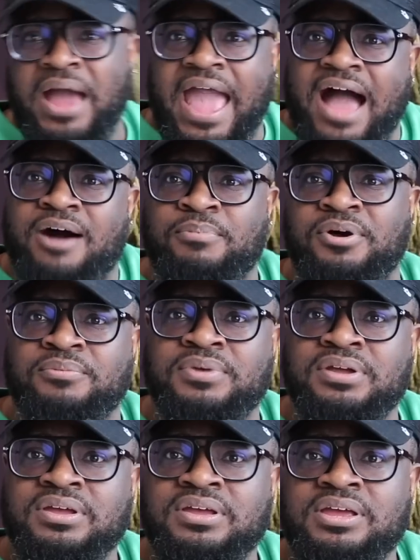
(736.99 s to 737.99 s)
album.
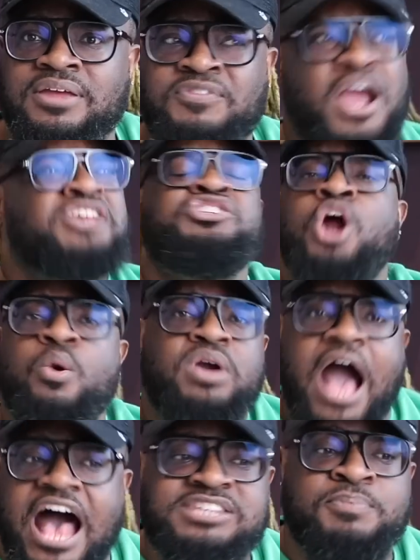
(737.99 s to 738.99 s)
There's no
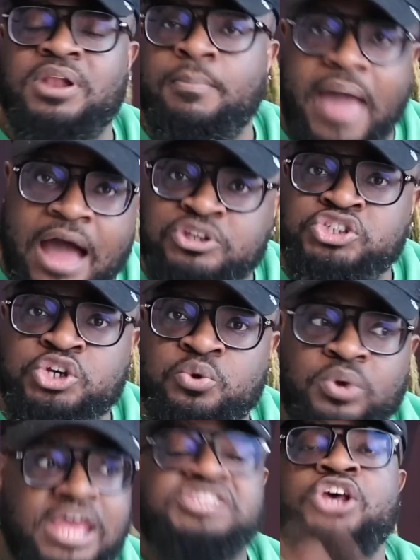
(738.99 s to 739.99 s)
gospel about
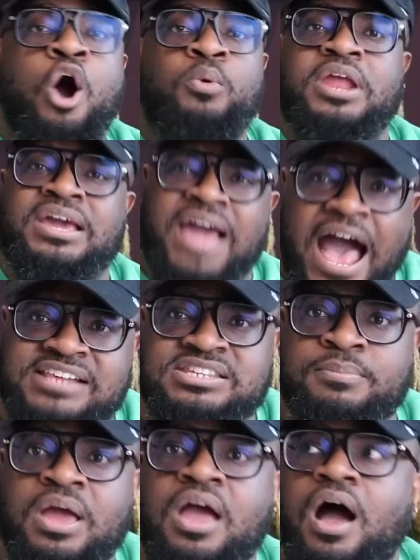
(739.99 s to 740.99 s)
you. It's only
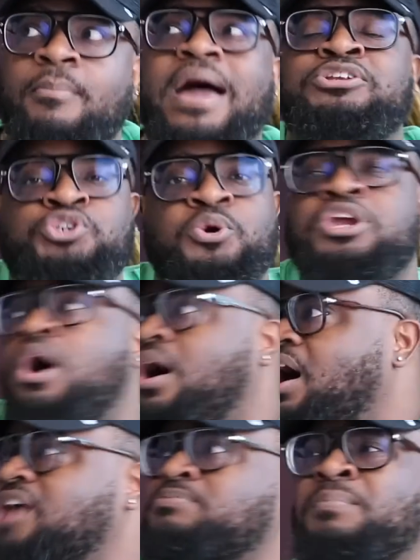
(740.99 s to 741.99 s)
gossip about you and your
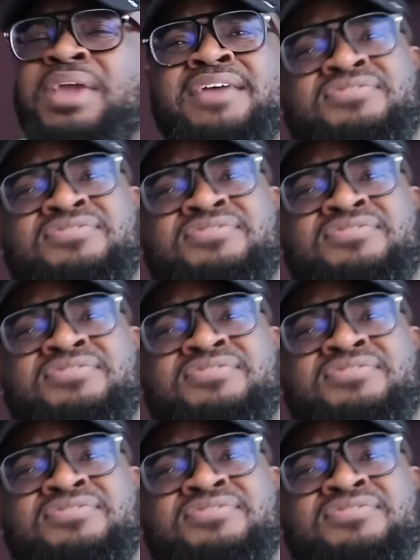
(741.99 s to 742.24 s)
husband being